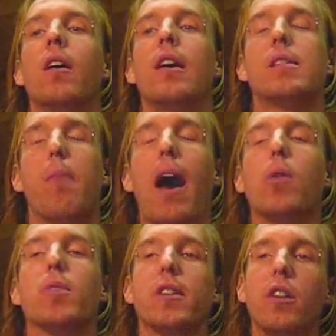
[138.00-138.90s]
his
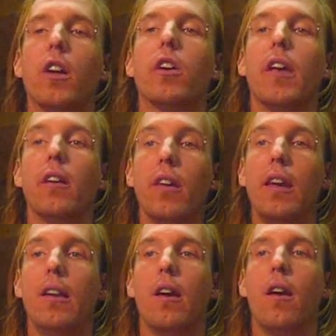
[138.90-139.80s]
mind was clearly
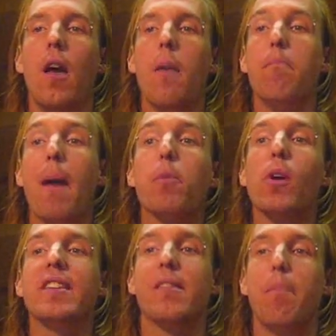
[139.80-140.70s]
clean.
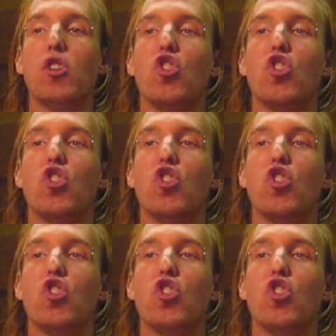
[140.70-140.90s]
Memories of